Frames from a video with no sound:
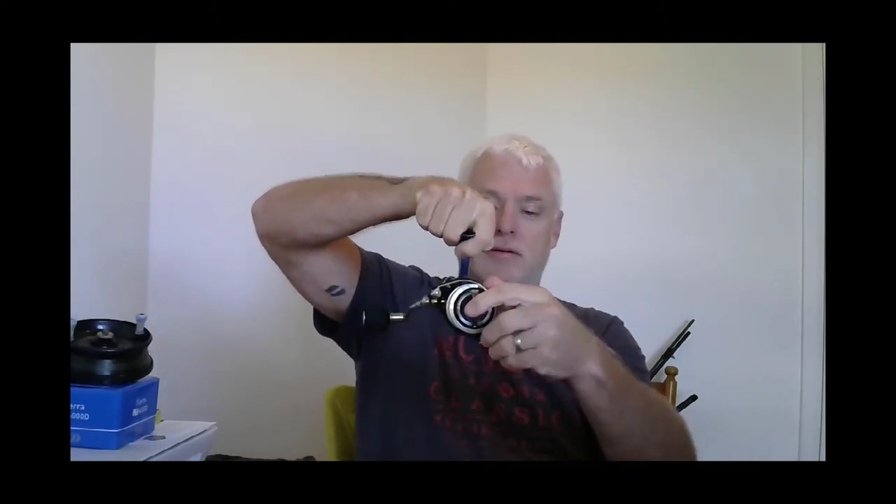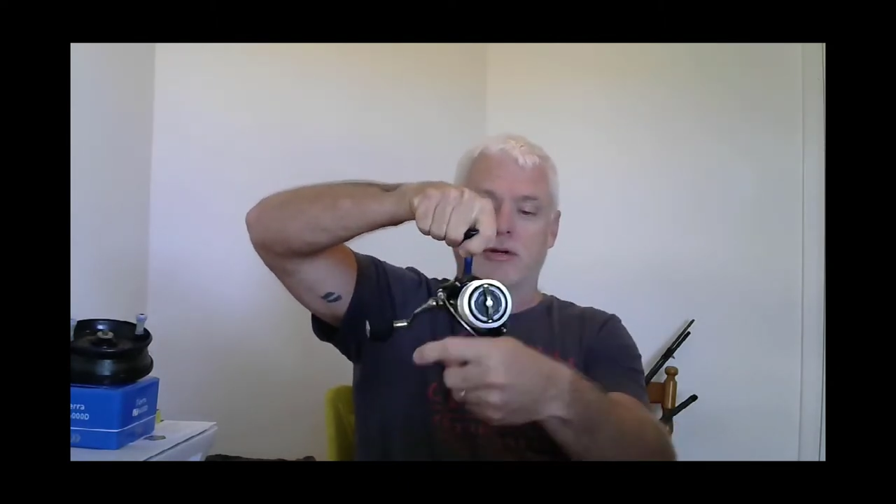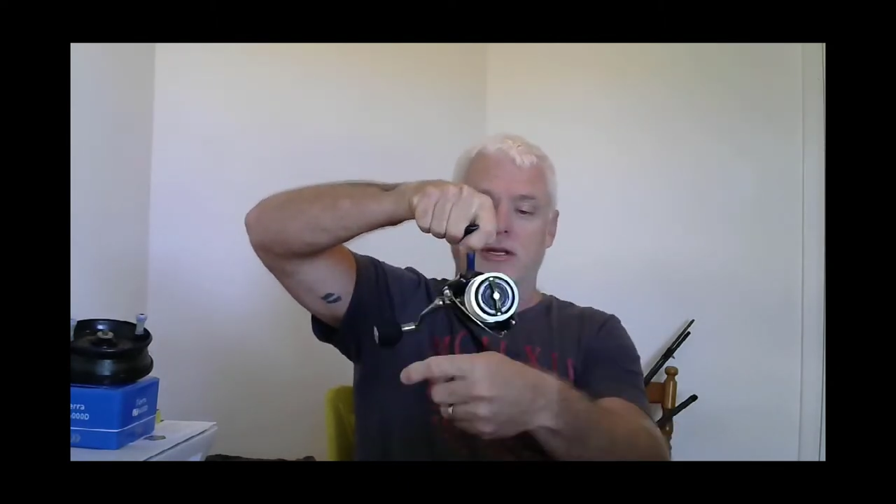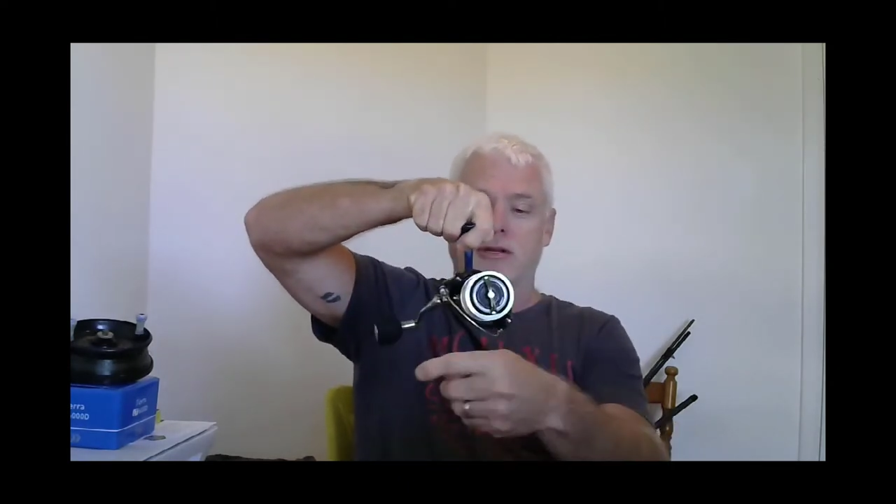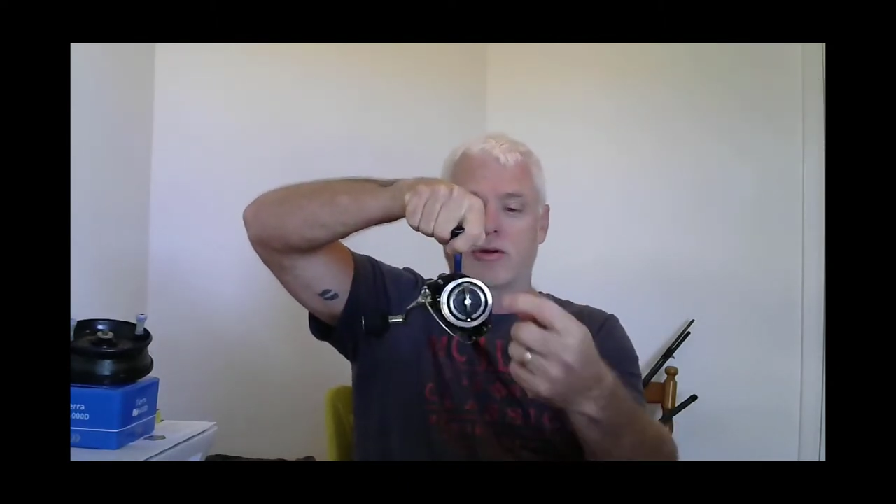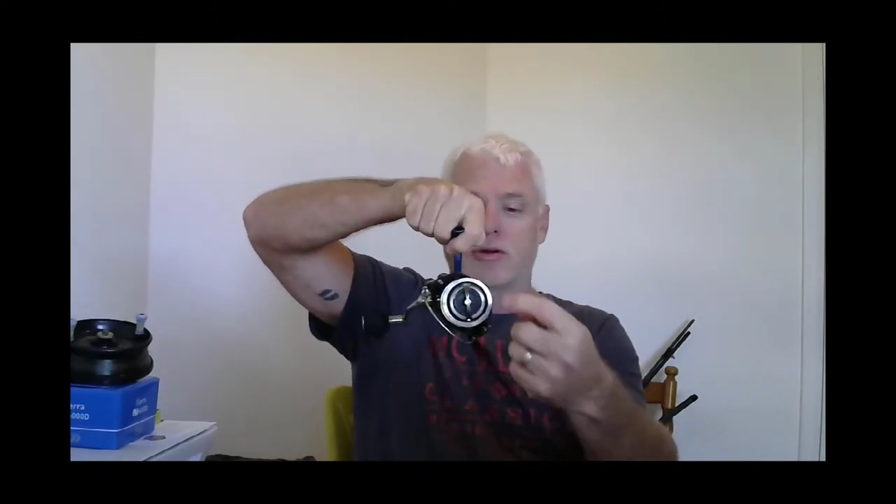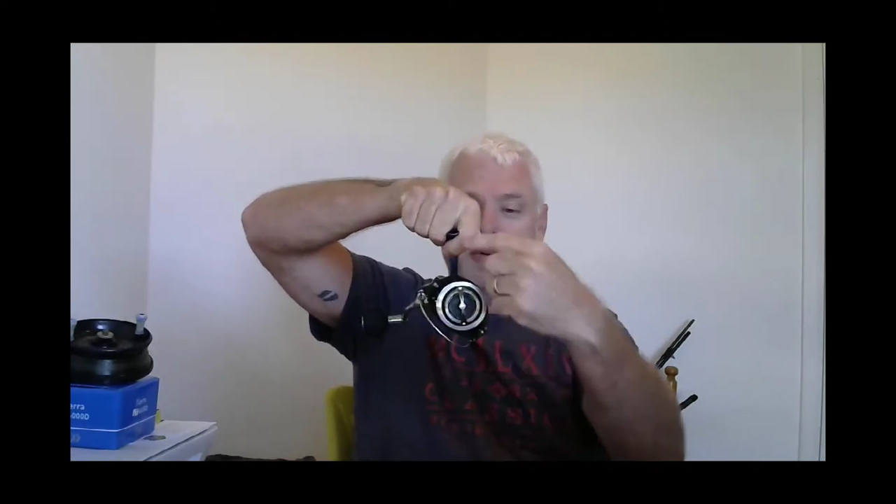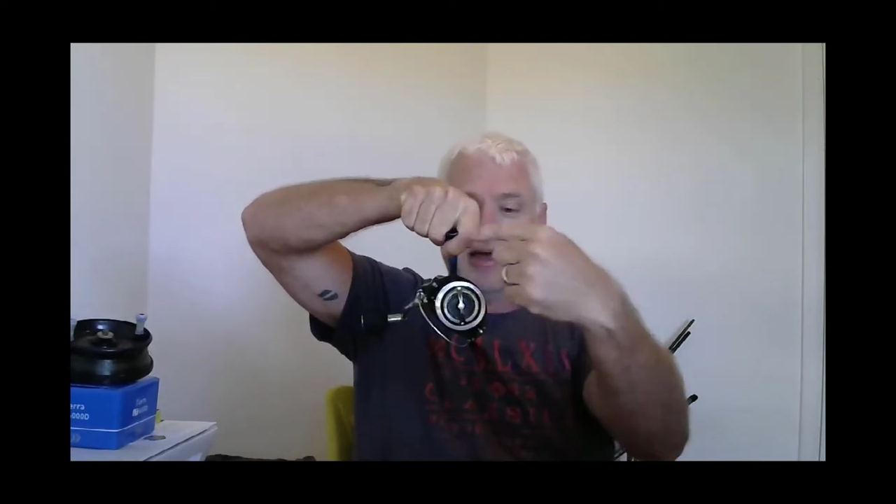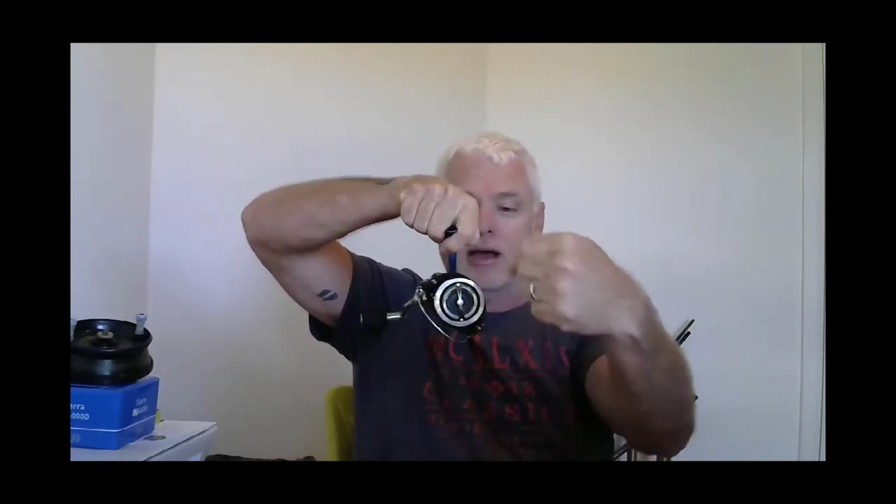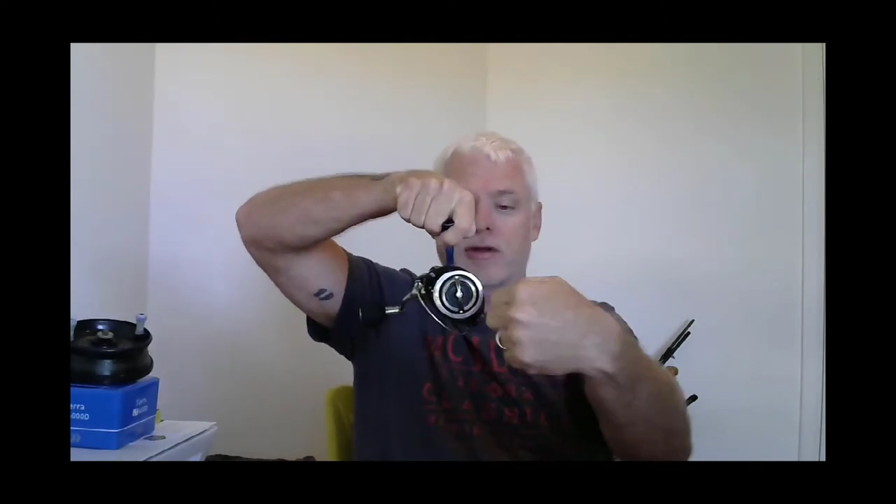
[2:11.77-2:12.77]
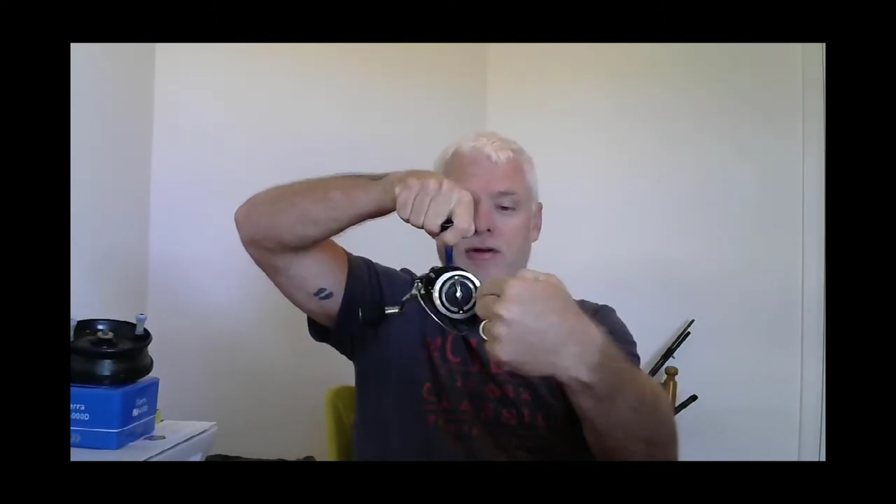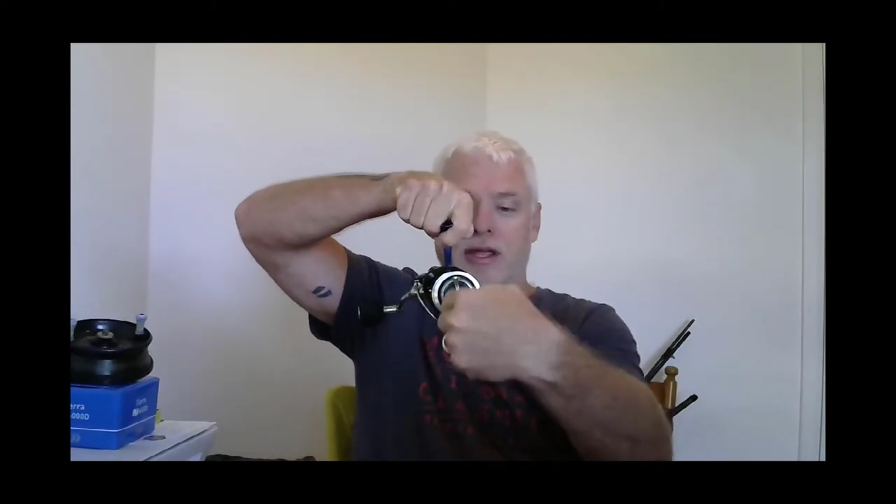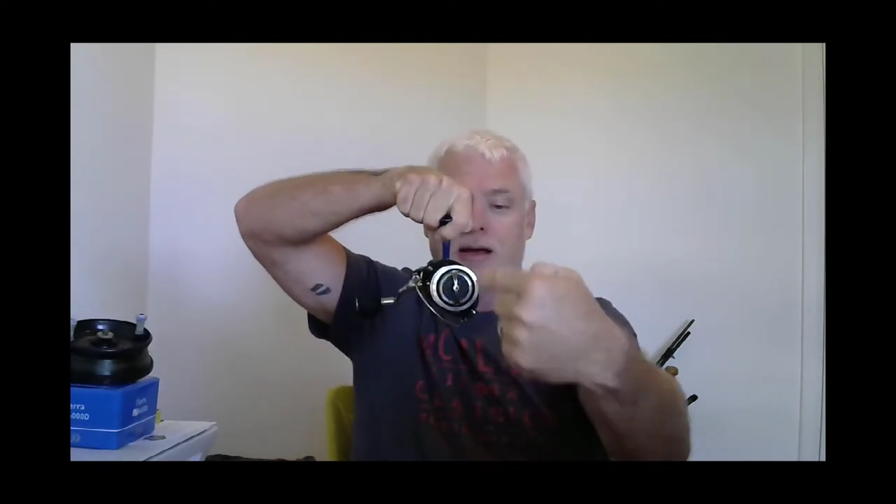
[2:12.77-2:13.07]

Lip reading: when you drop the bail there,